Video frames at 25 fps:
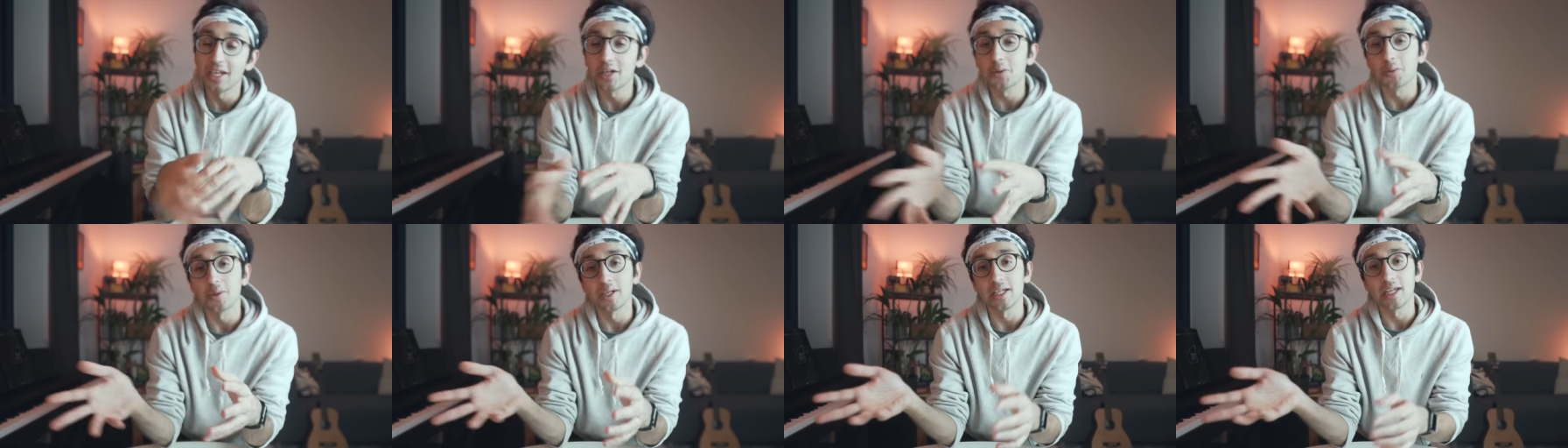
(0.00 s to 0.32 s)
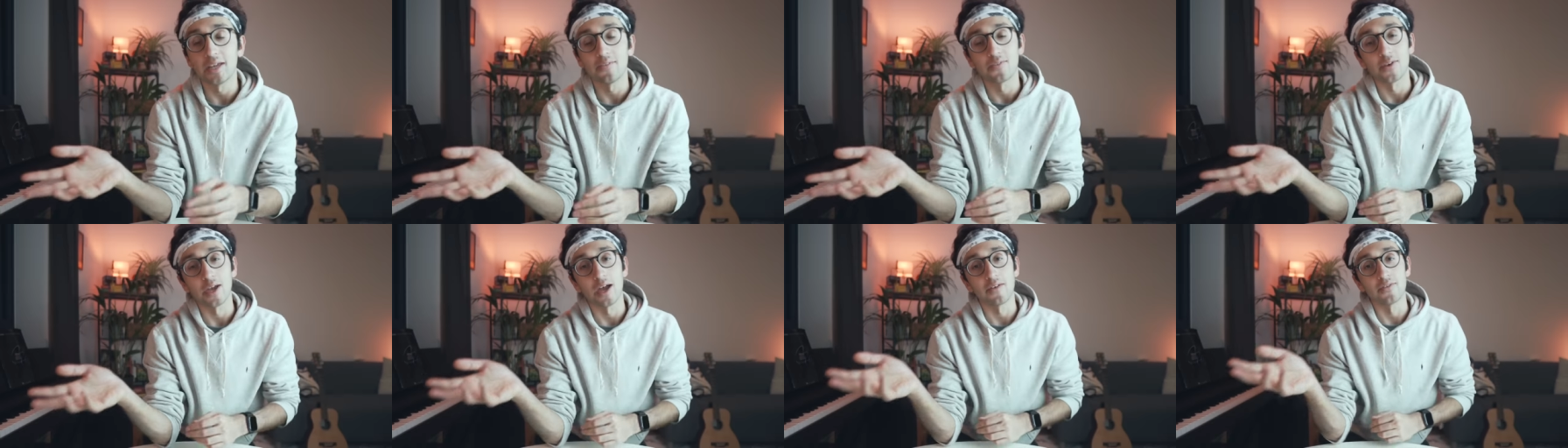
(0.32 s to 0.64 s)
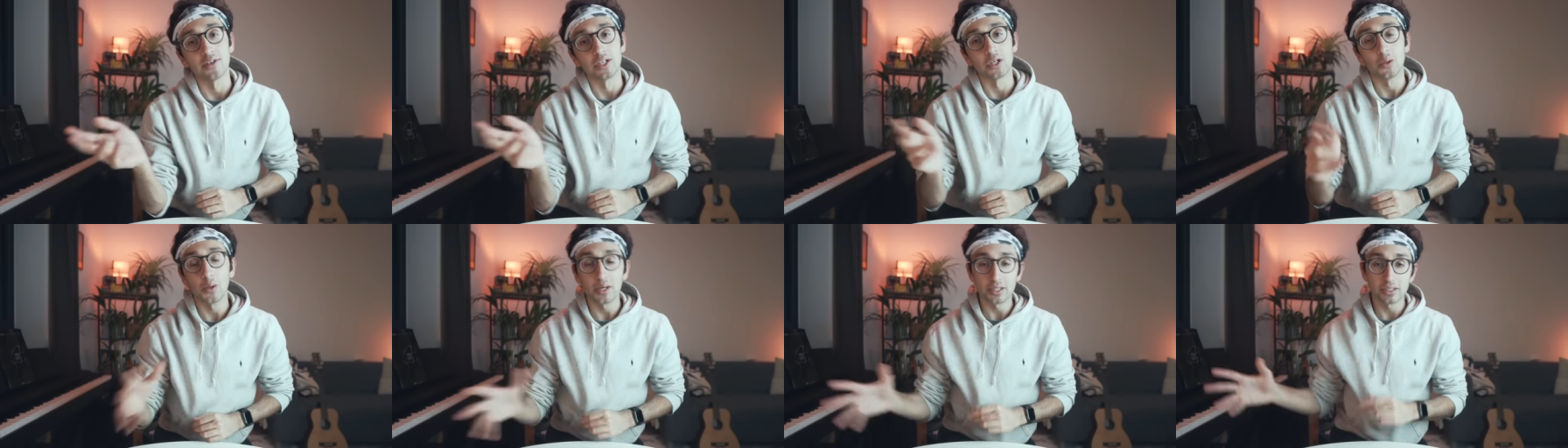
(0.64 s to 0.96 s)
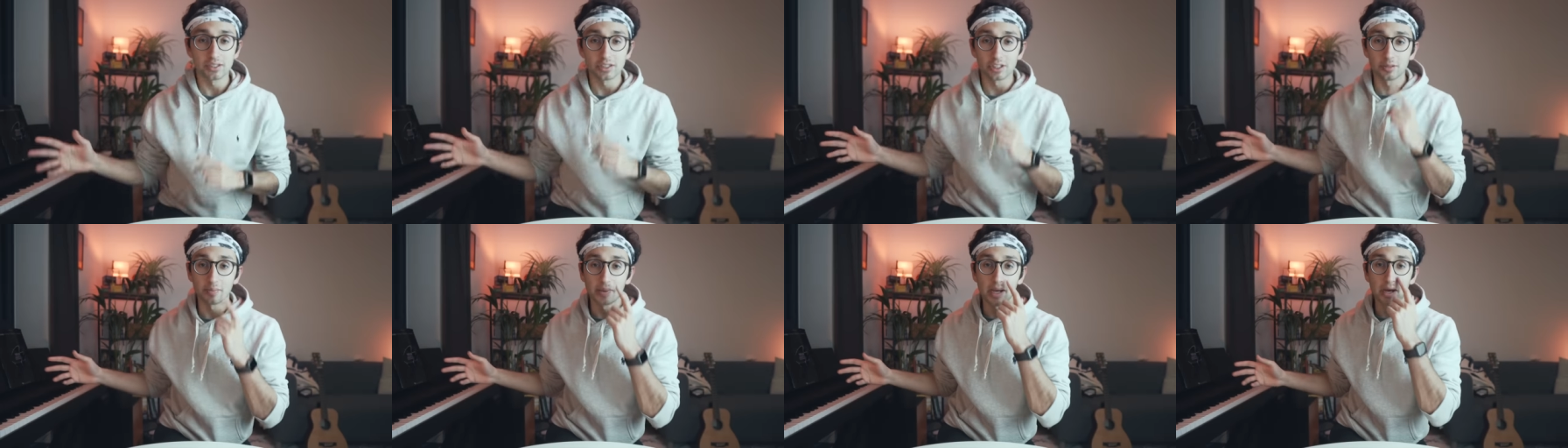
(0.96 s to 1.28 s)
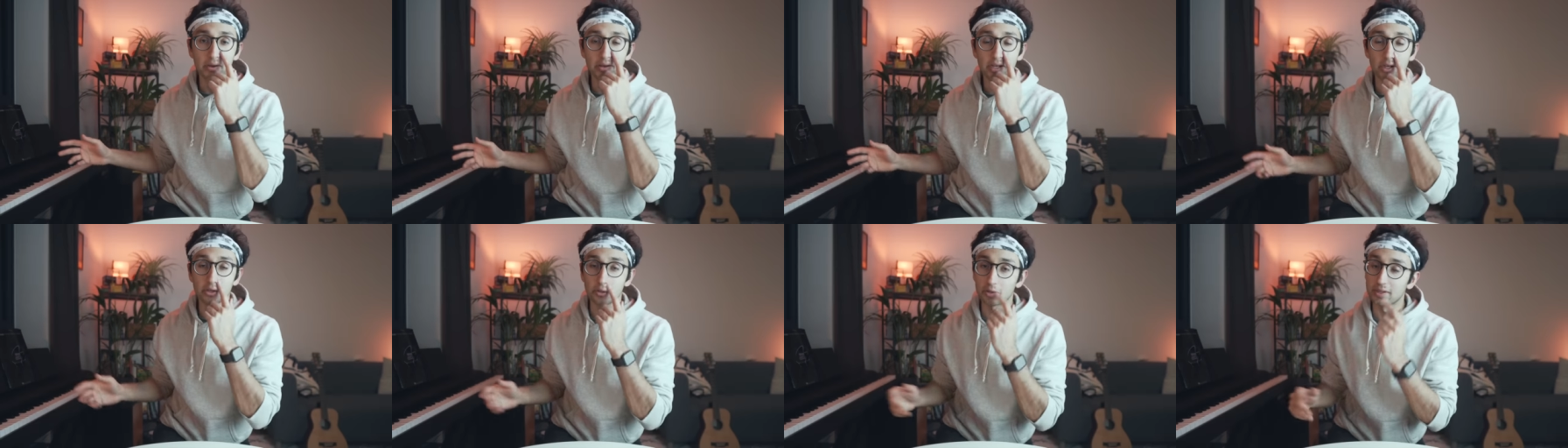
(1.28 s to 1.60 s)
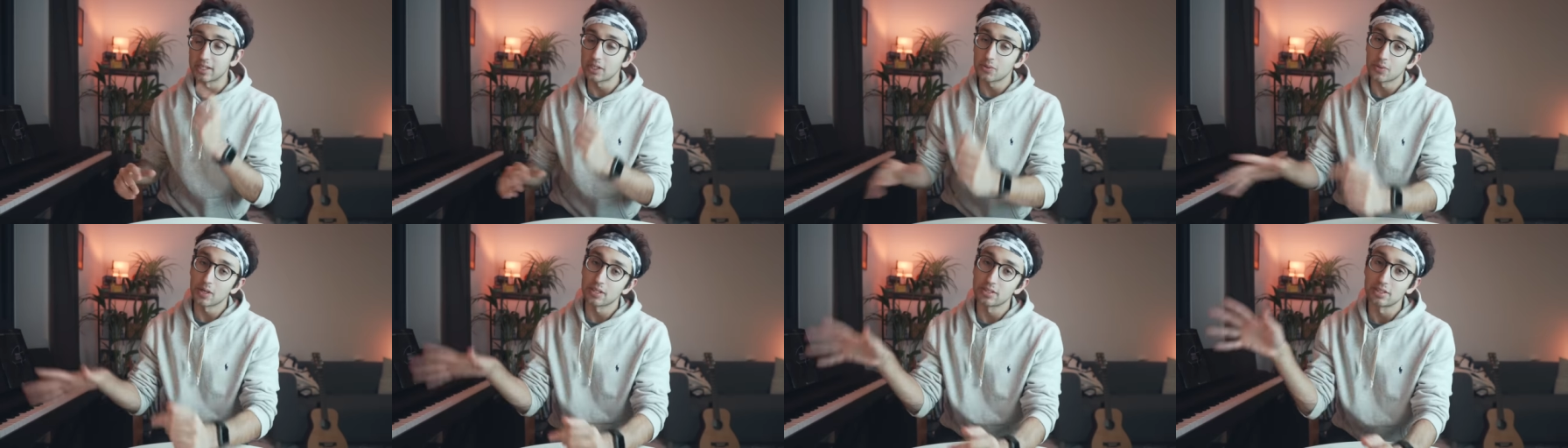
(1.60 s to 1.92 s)
Equally, if you have any questions about it or
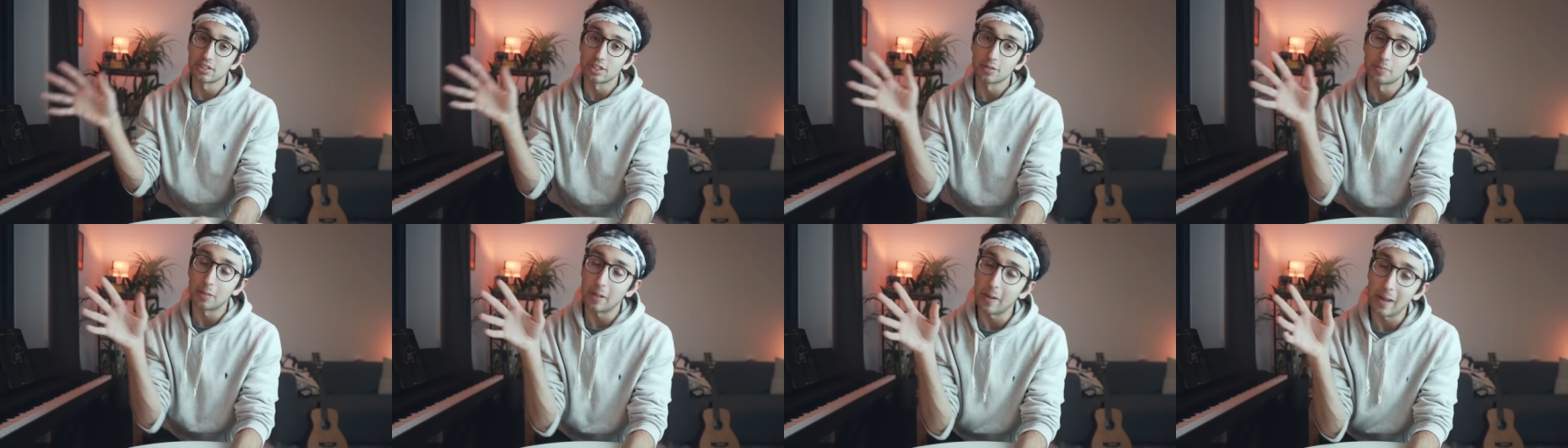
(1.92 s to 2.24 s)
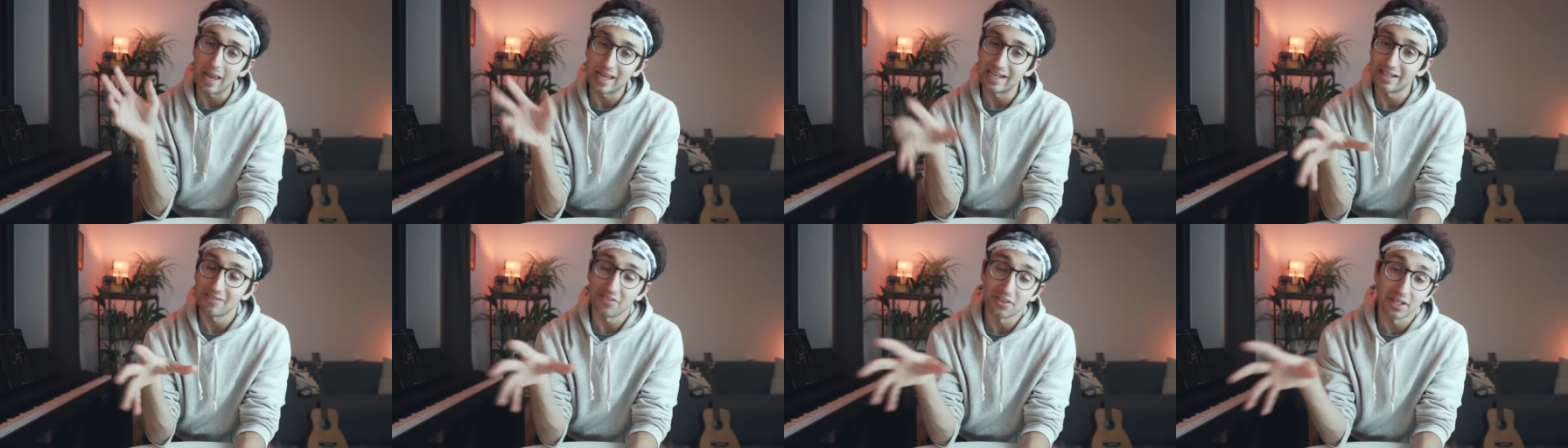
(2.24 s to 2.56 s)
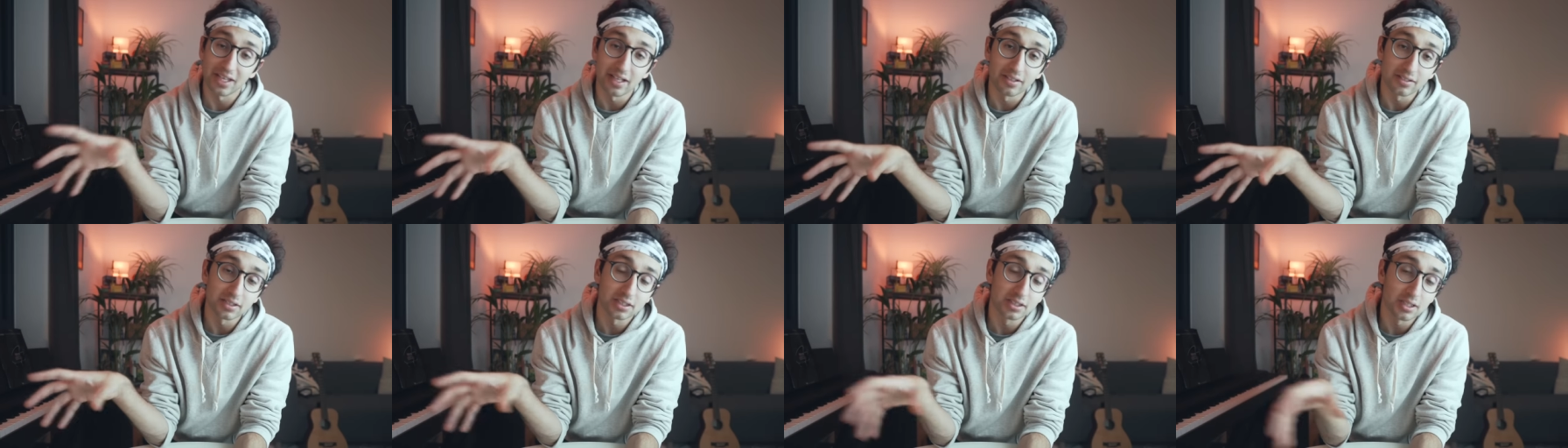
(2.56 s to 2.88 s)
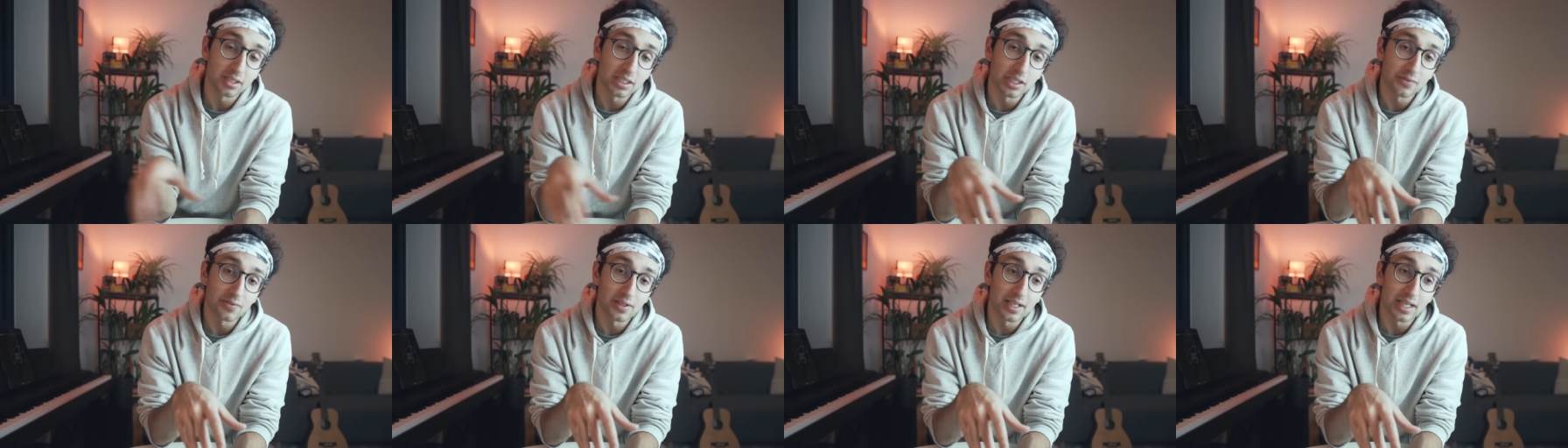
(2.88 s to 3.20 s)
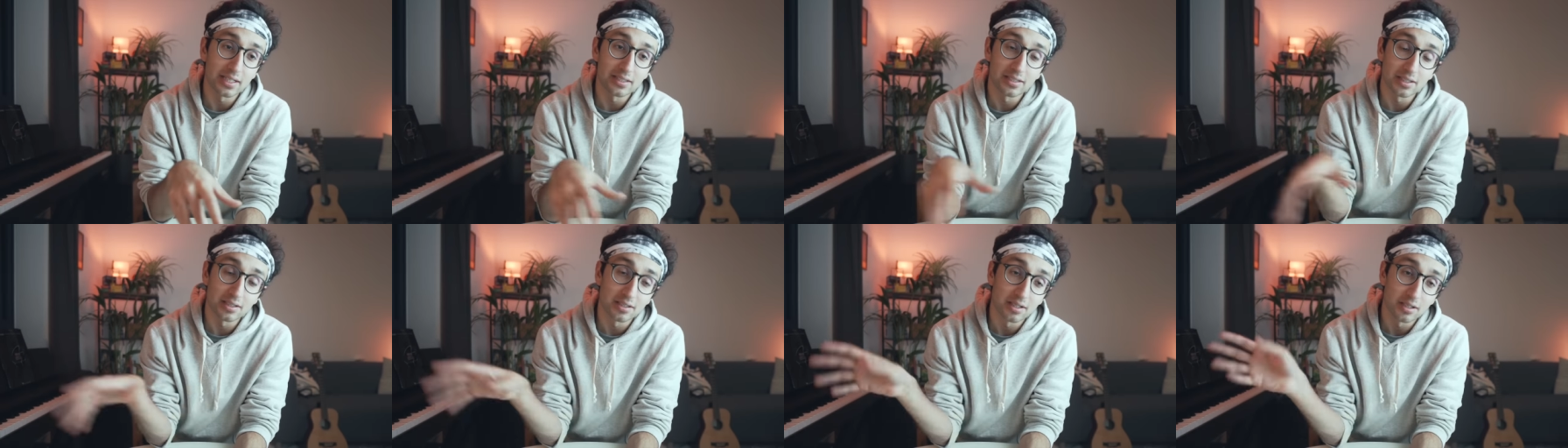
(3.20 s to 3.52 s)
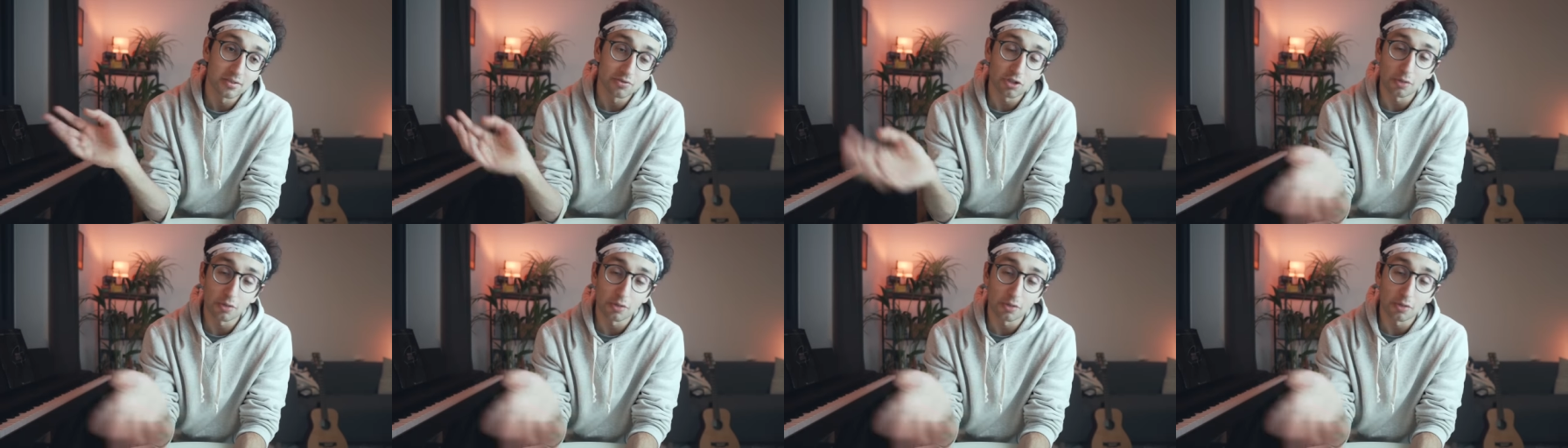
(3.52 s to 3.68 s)
any questions about anything else study related,